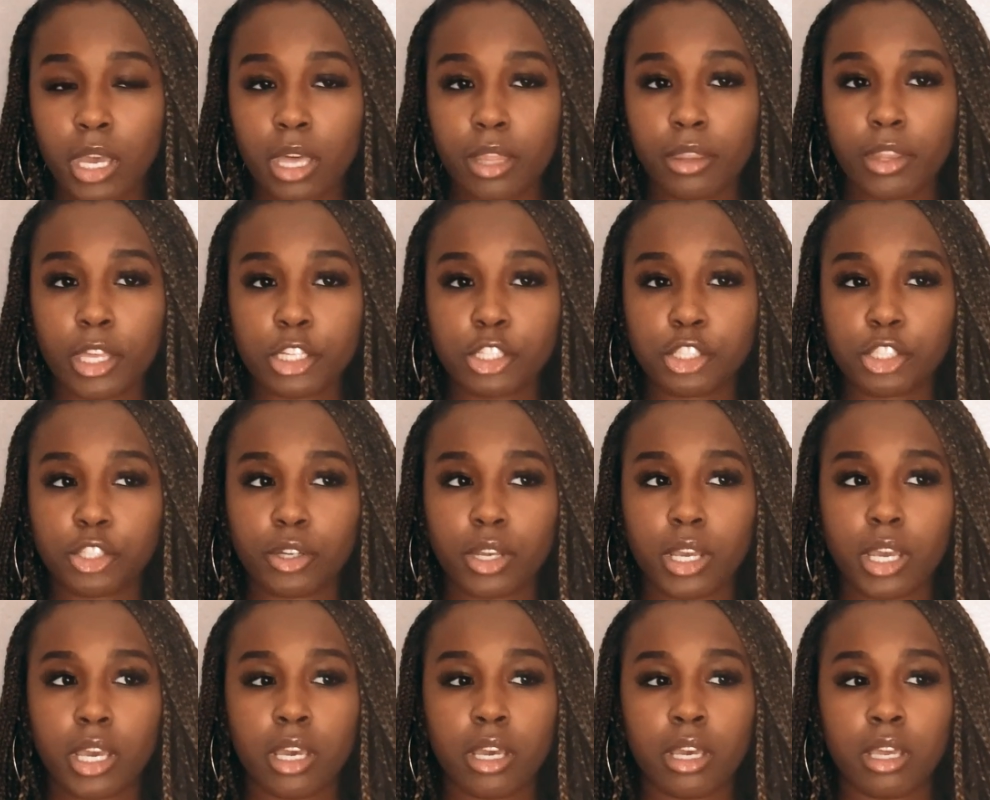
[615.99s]
that you're
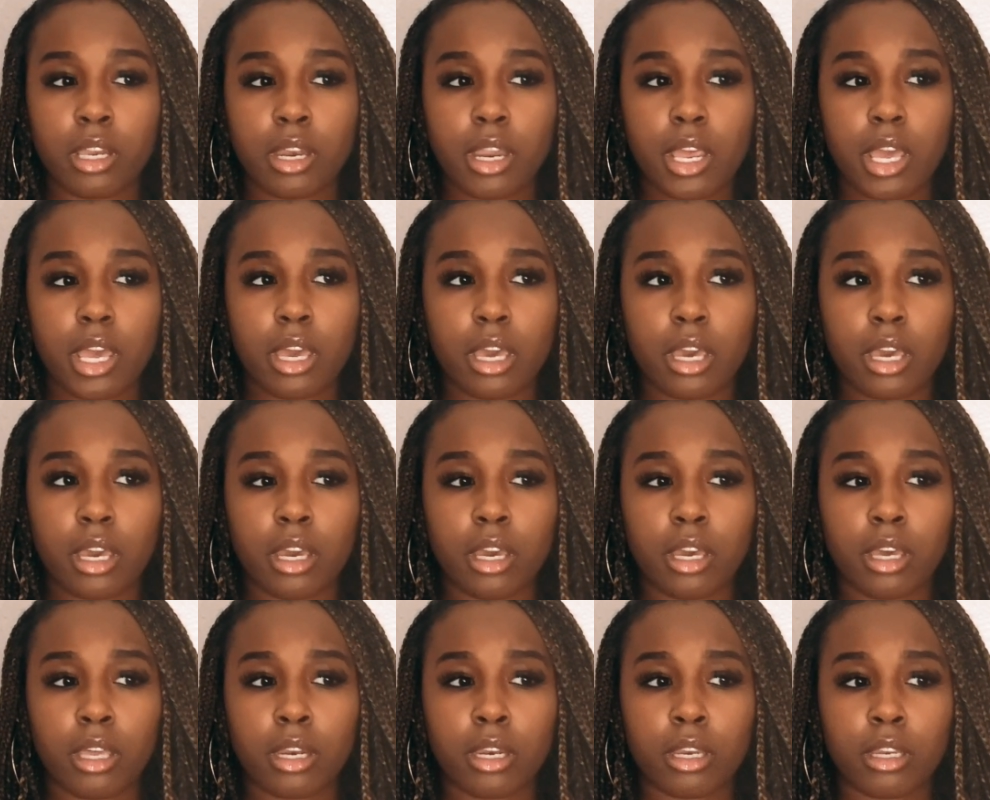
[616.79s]
in
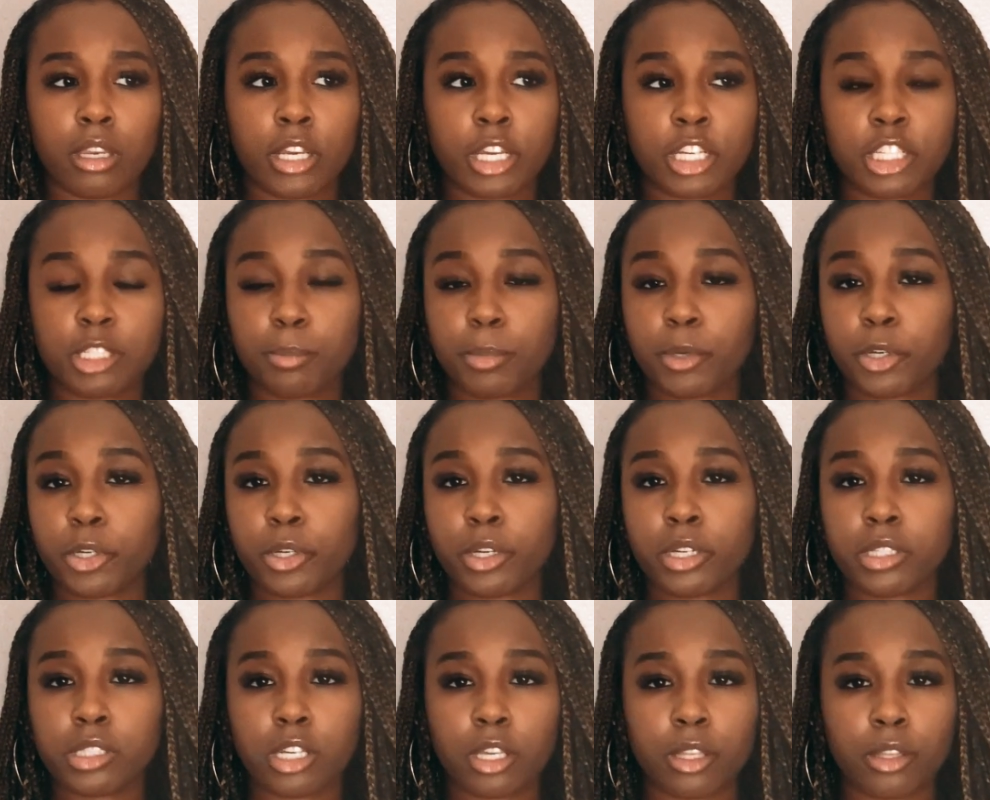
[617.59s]
and
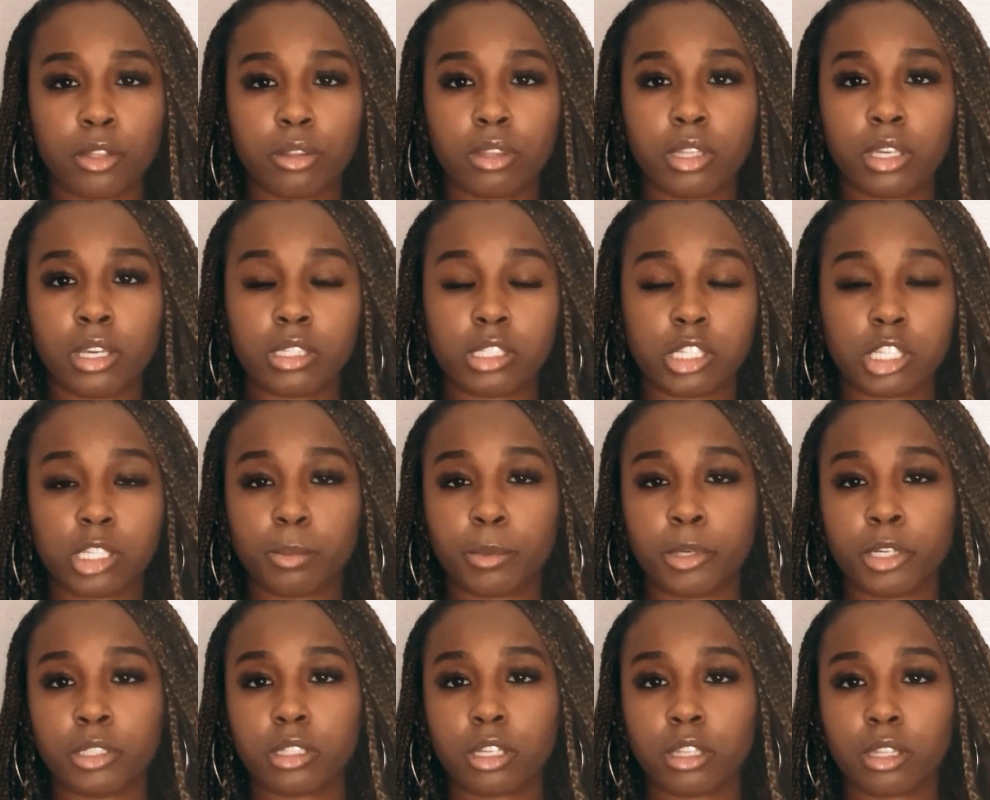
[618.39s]
experience other things,
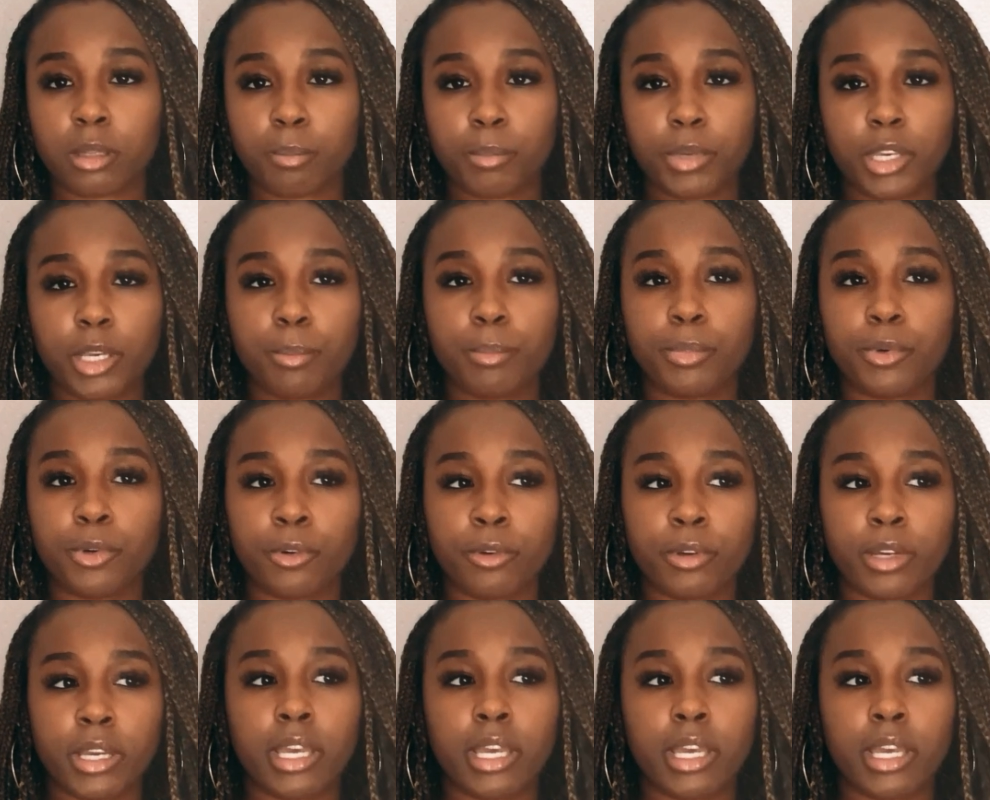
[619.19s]
experience other people.